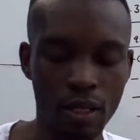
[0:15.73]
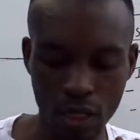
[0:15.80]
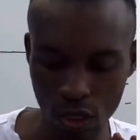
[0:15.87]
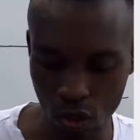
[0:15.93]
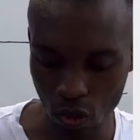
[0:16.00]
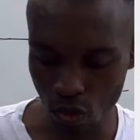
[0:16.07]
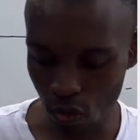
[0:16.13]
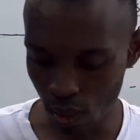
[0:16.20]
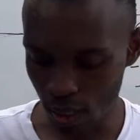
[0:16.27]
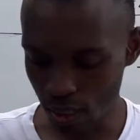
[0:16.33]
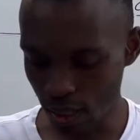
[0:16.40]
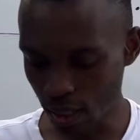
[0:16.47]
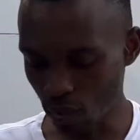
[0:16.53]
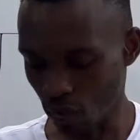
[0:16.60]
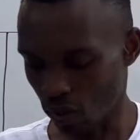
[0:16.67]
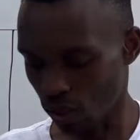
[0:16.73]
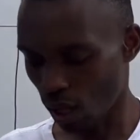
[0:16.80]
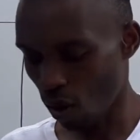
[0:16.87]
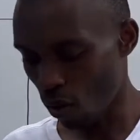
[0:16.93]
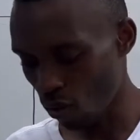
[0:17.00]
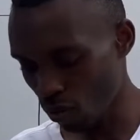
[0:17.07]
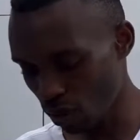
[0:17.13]
So let's start with
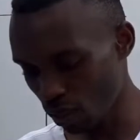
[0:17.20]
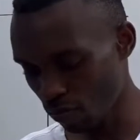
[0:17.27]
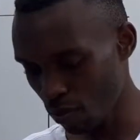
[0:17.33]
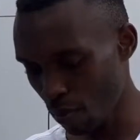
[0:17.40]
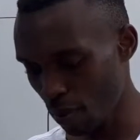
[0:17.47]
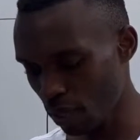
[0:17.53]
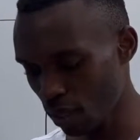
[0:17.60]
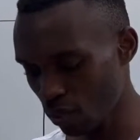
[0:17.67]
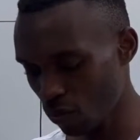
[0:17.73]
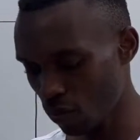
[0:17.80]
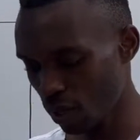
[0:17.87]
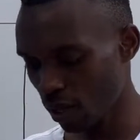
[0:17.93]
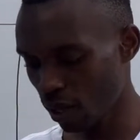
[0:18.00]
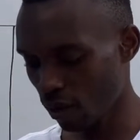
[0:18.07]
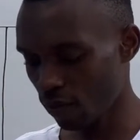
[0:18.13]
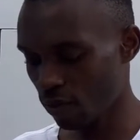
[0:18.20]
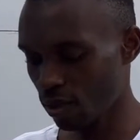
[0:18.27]
our question paper that we have.